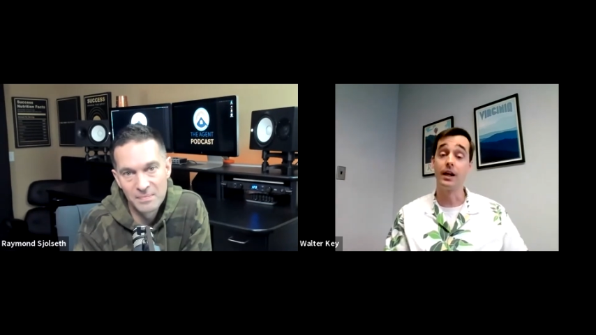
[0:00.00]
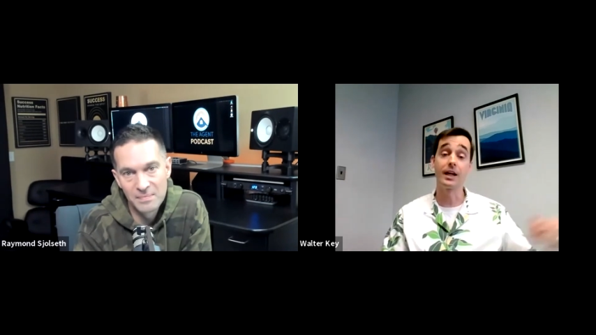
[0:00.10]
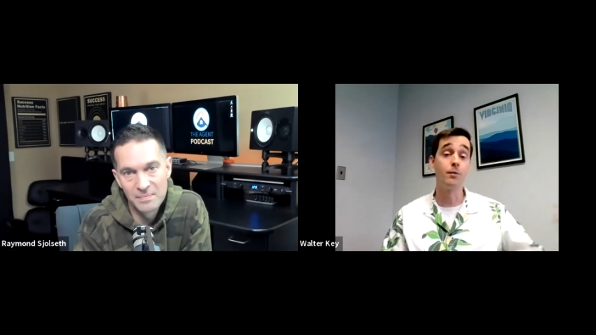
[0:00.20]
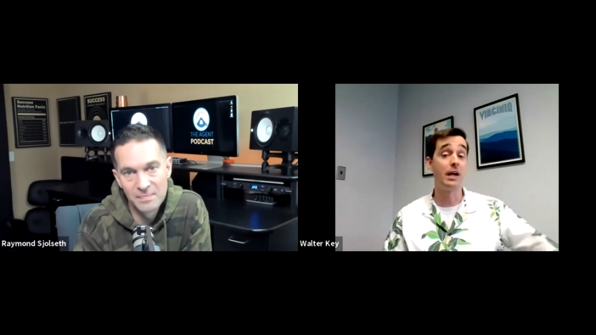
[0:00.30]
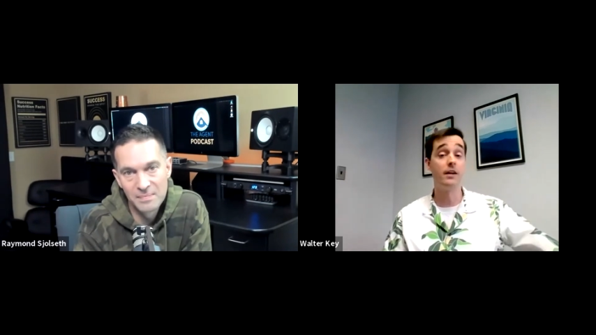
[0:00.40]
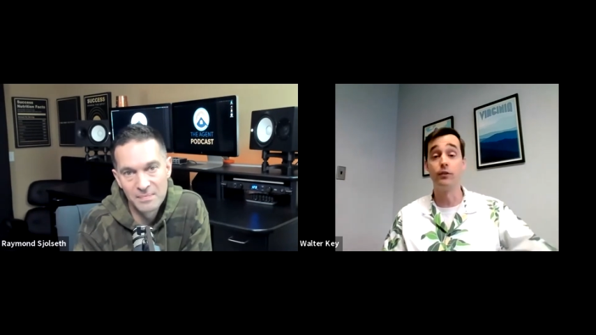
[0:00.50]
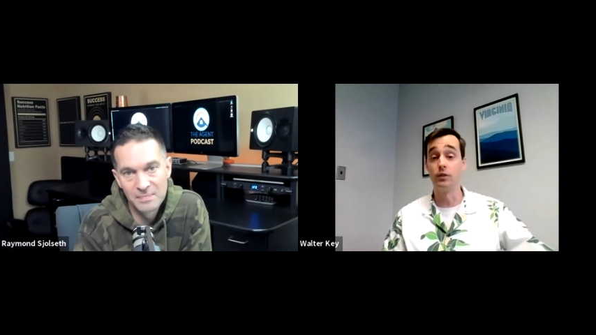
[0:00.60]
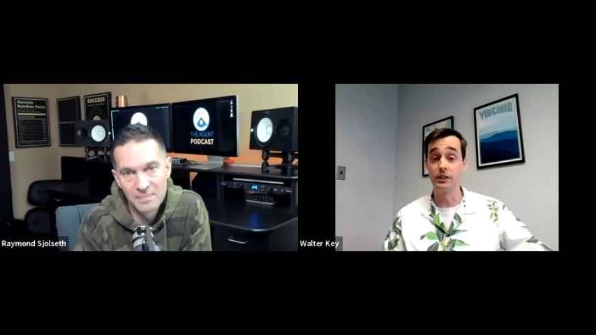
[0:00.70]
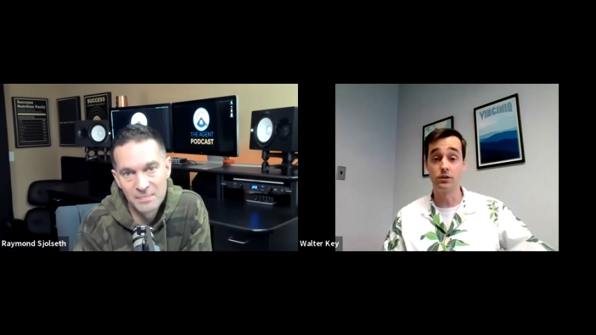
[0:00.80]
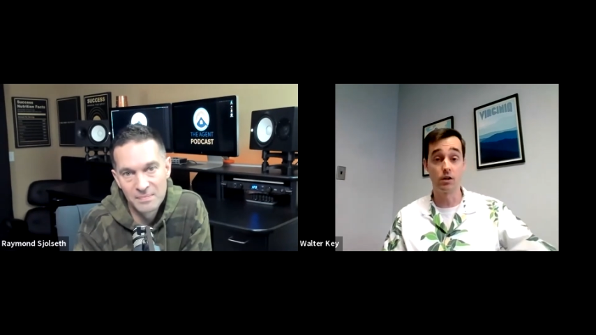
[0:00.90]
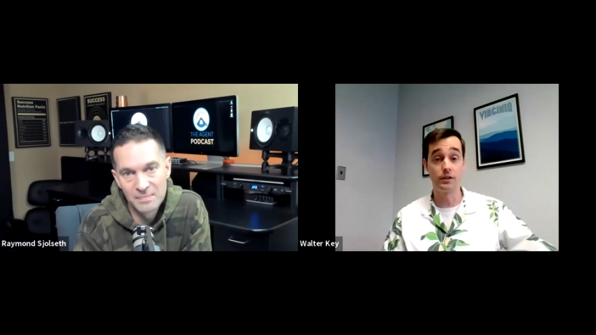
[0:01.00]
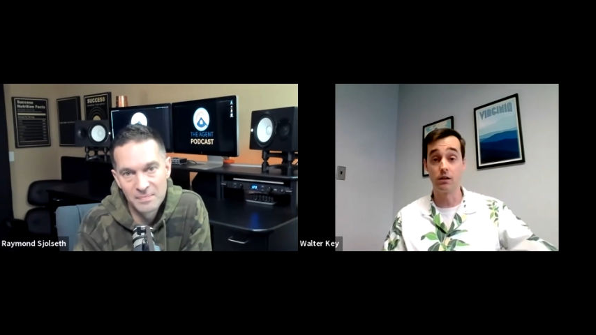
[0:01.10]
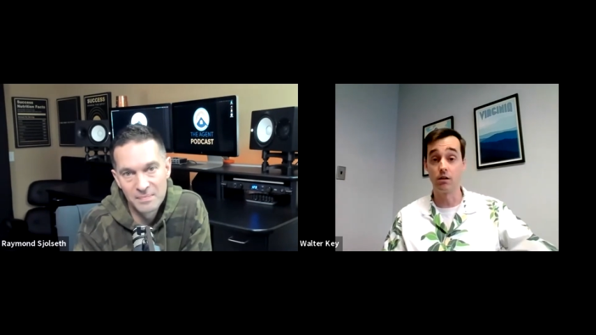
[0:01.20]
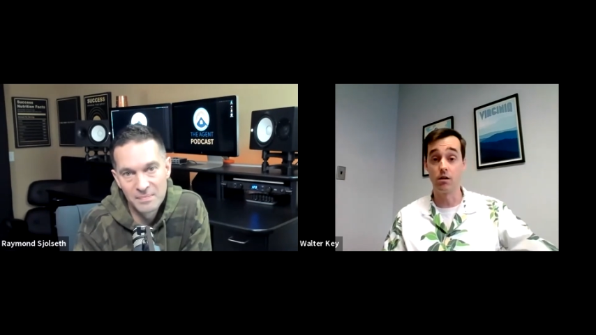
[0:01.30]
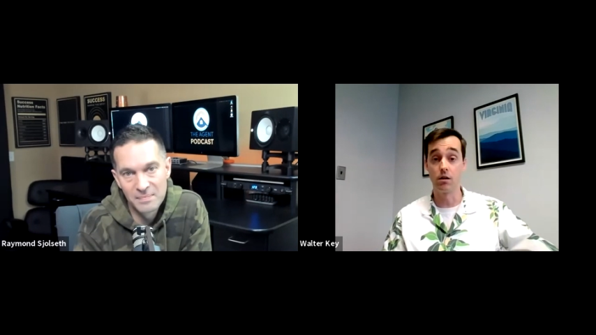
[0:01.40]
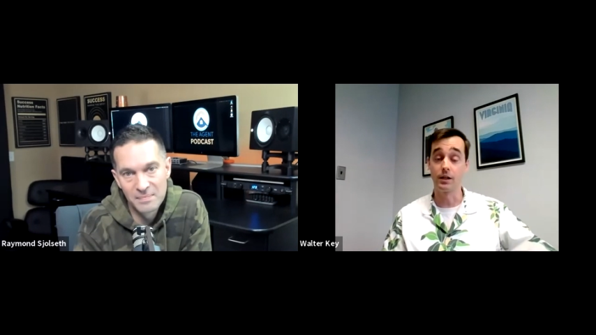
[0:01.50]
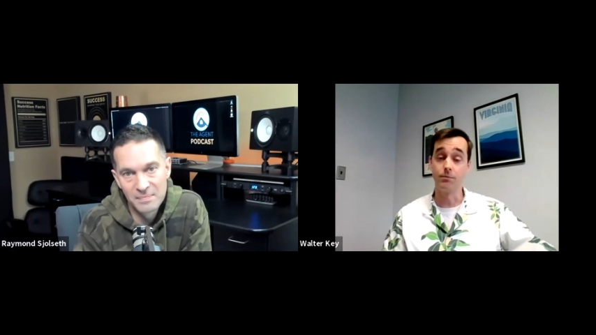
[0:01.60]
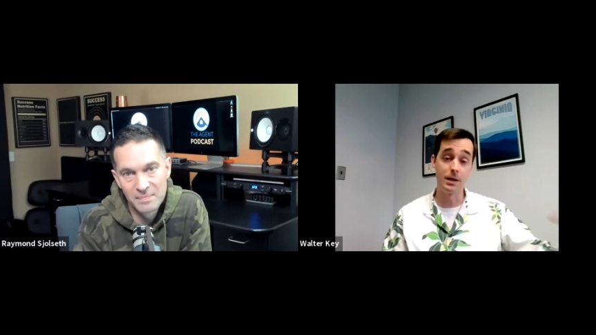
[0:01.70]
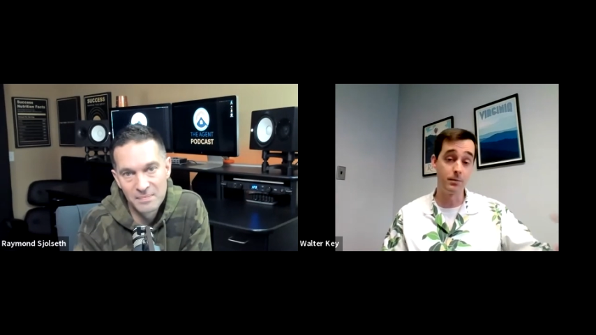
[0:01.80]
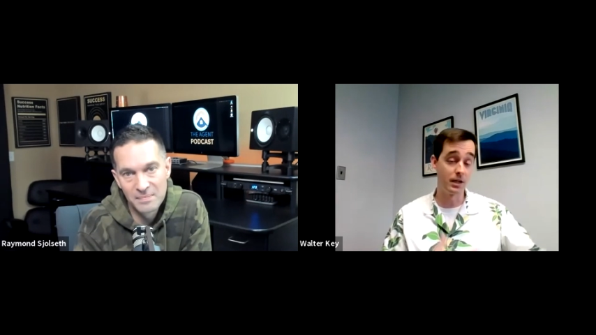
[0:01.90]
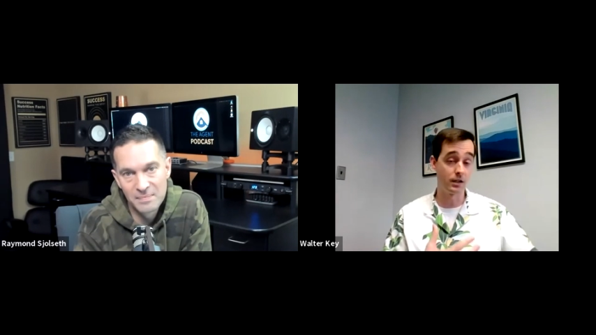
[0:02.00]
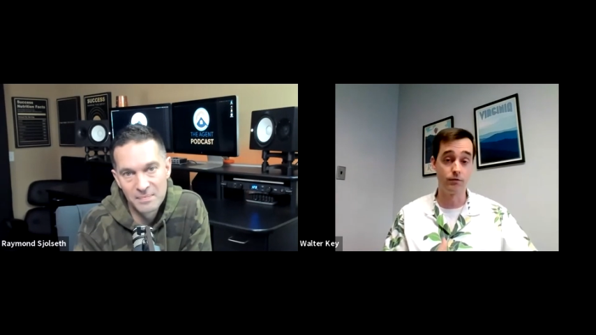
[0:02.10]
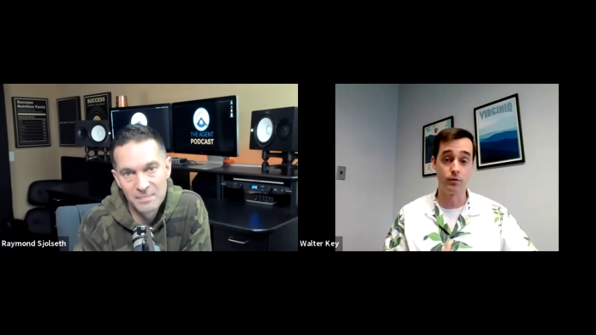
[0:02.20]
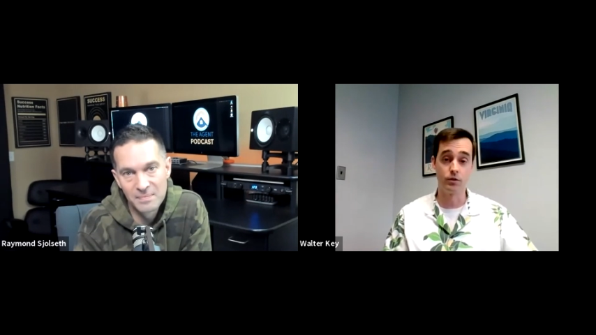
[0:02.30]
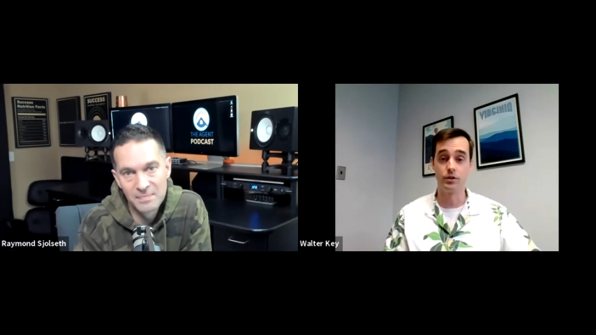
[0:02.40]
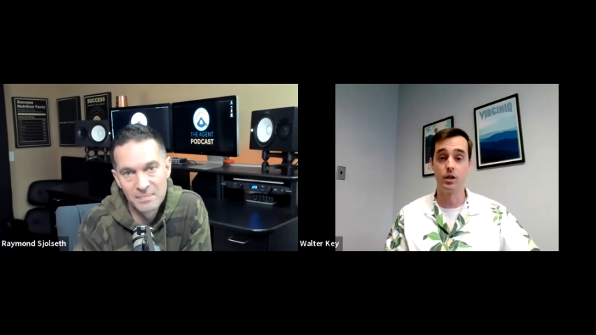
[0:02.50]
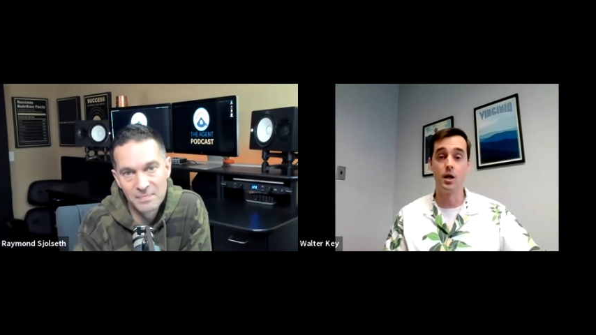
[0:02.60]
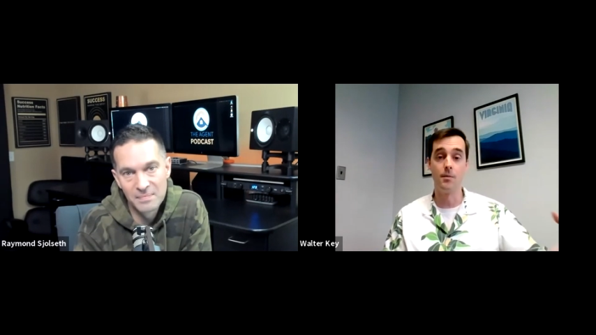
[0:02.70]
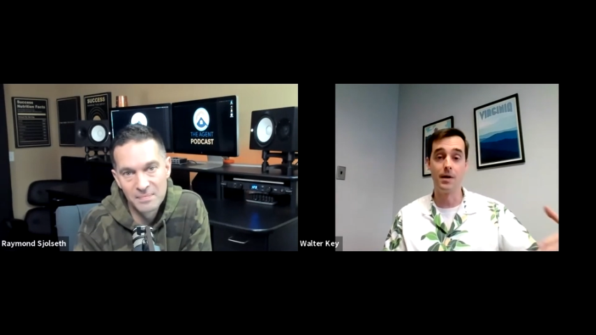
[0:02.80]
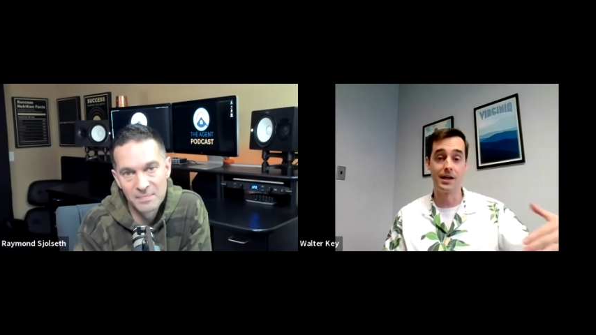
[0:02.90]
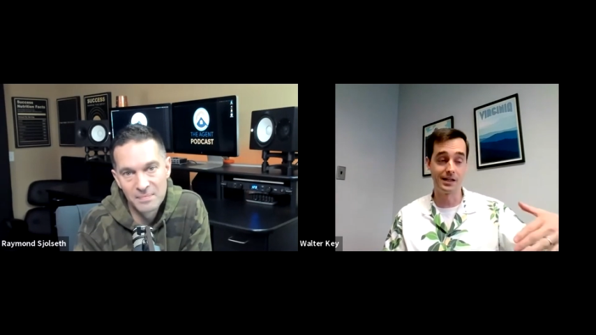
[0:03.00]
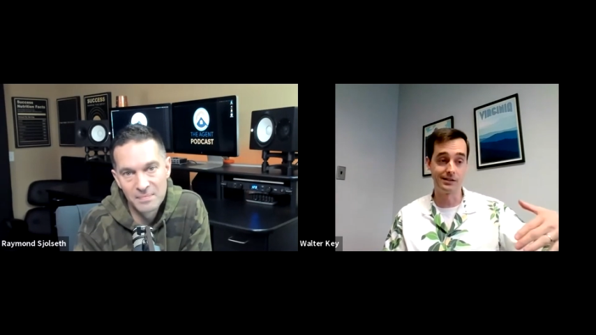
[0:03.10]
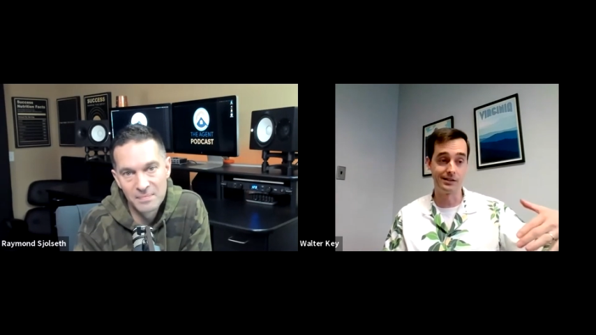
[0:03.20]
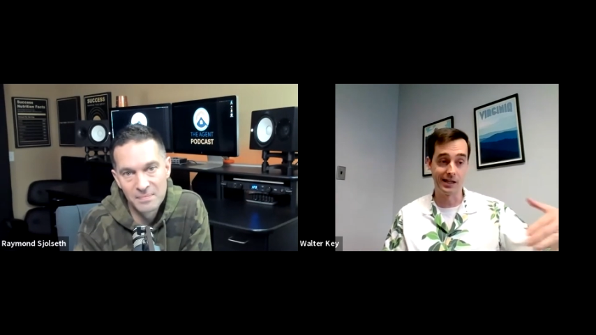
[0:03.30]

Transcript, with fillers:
Speaker 1: And I can pay for leads all day long and maybe I convert some and I,